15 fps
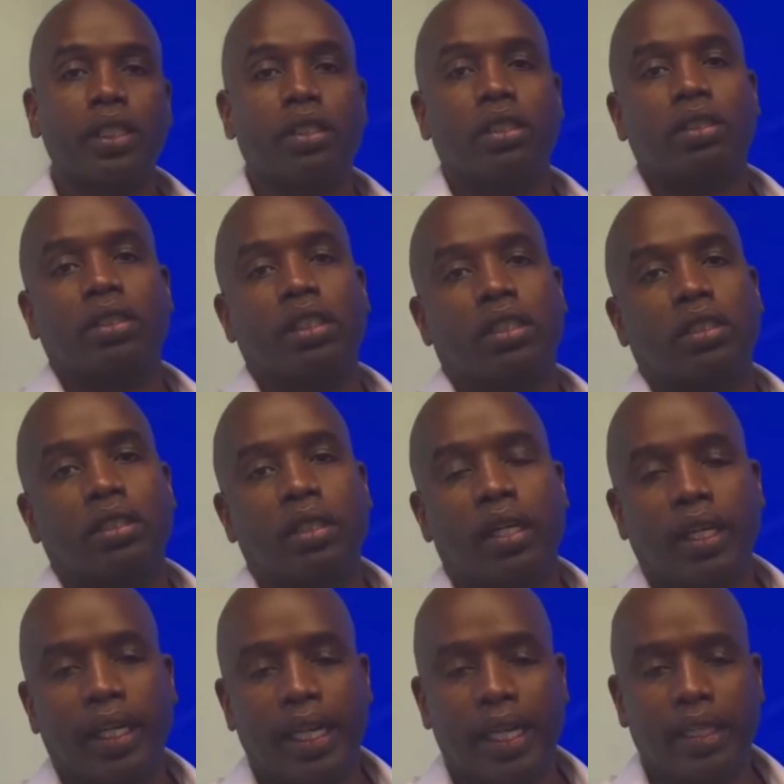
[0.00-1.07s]
this is just,
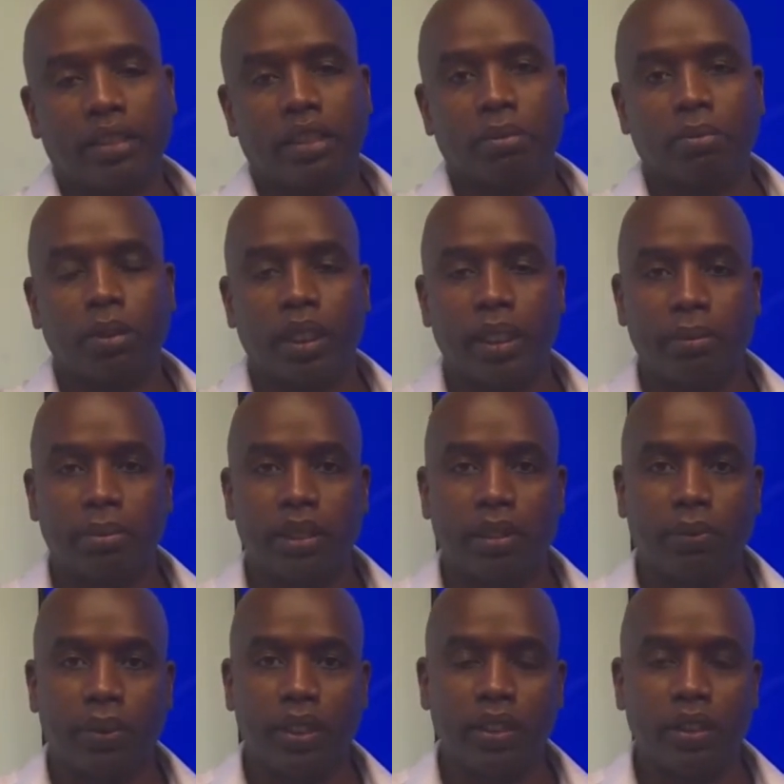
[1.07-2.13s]
again, some tips that
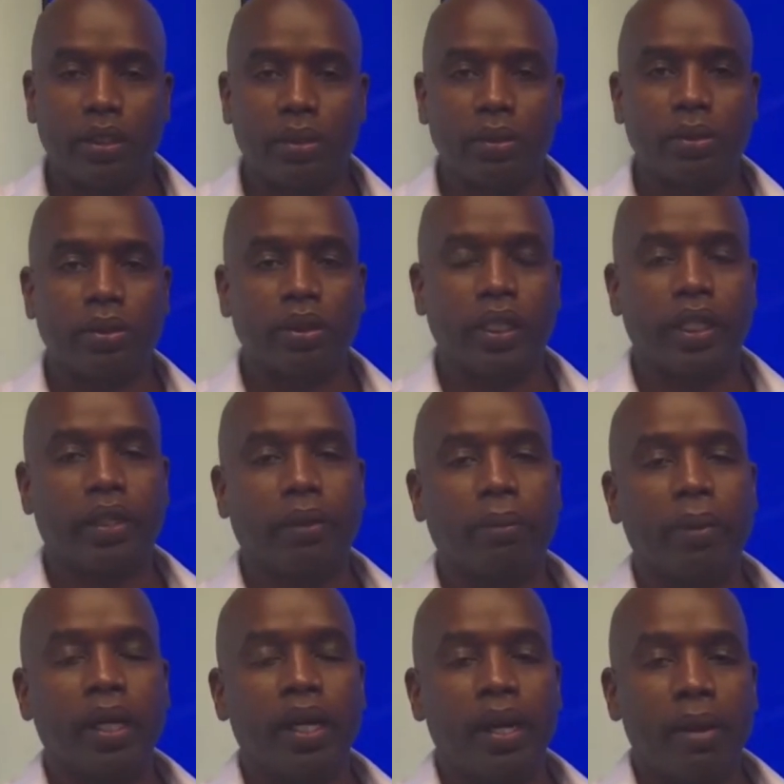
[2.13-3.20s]
we use to
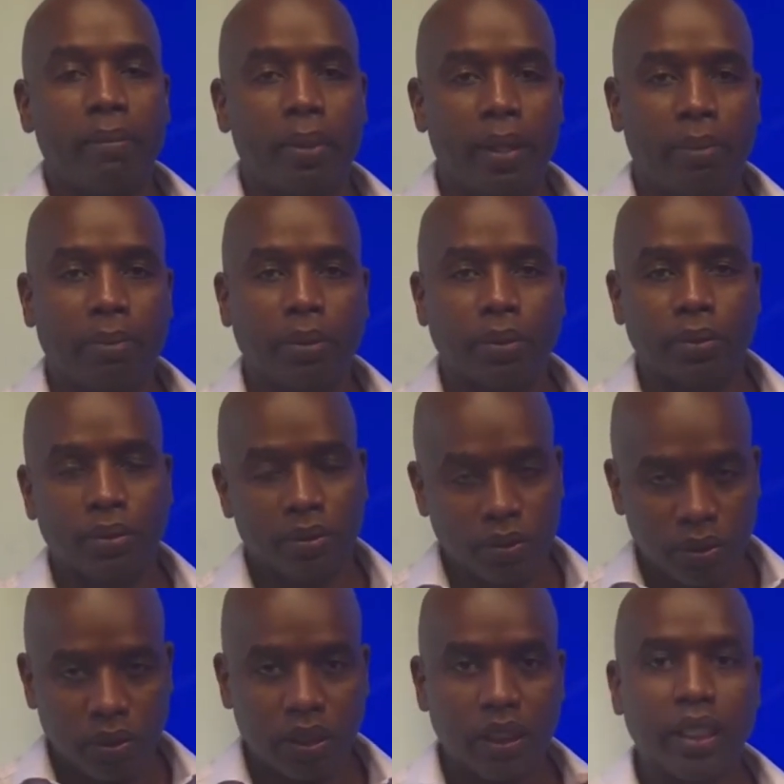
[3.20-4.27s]
help people
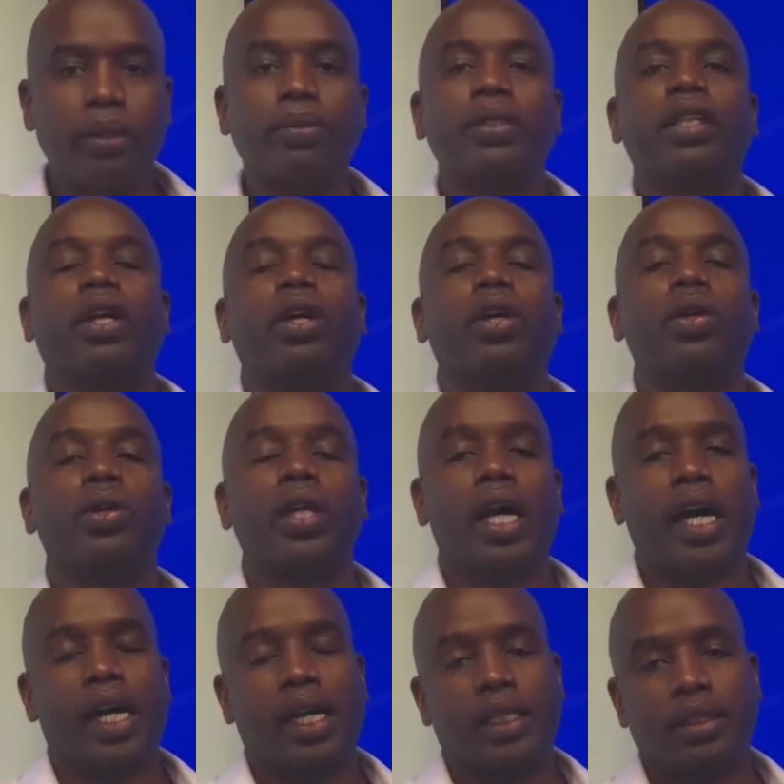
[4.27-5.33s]
see with their own
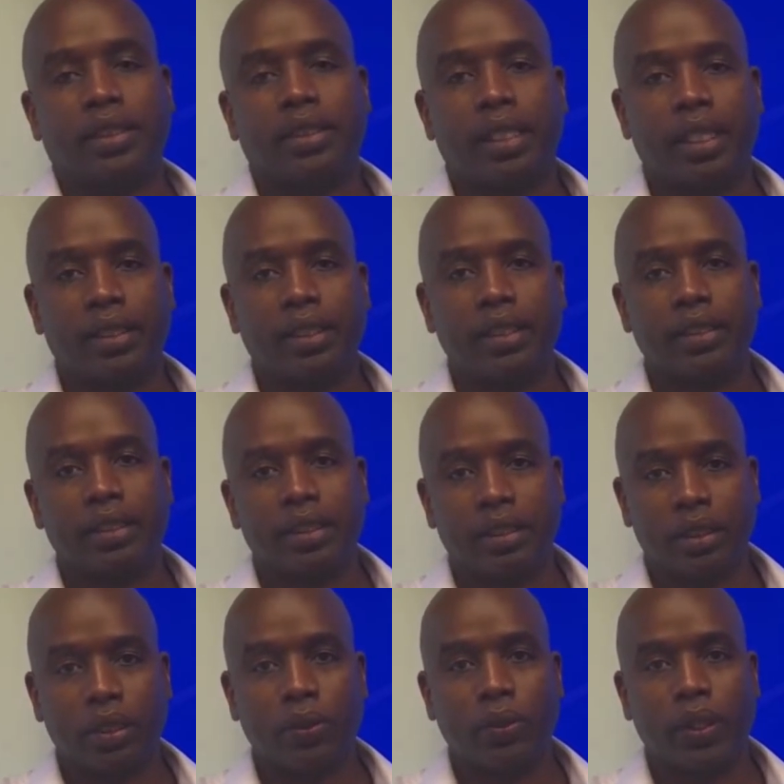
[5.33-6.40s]
eyes that this
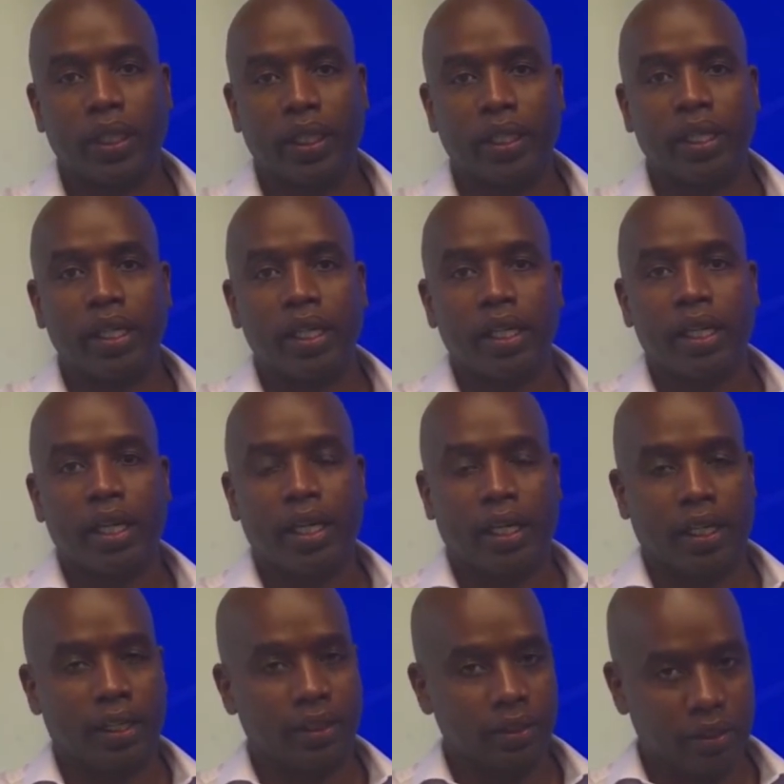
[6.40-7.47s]
is going
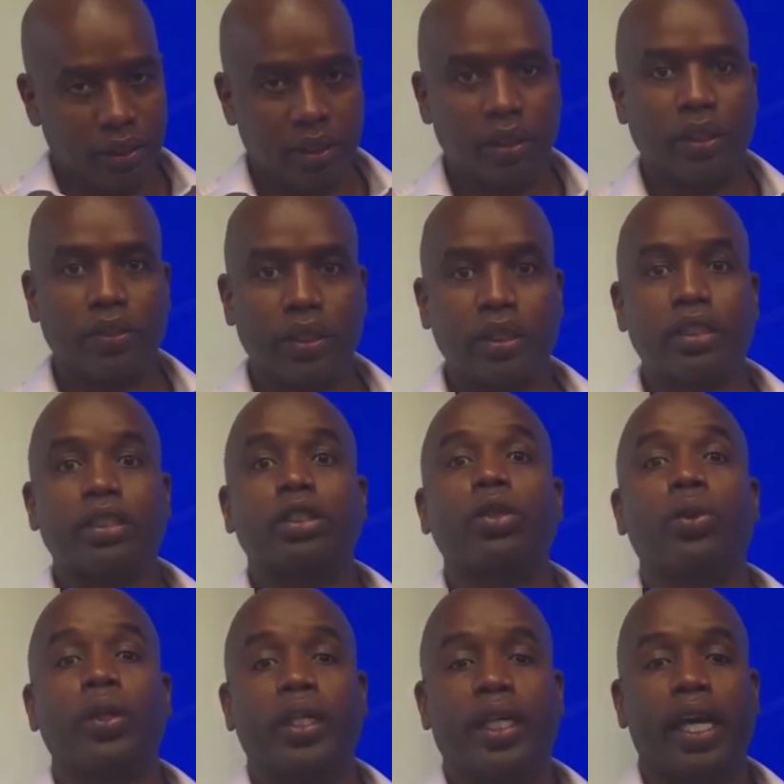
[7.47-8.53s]
this is
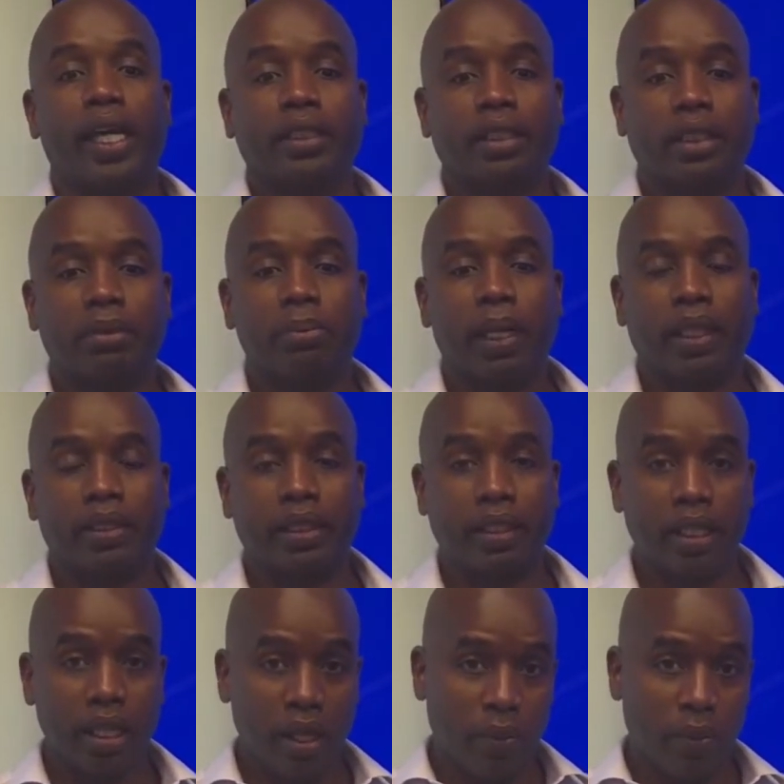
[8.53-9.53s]
going as expected.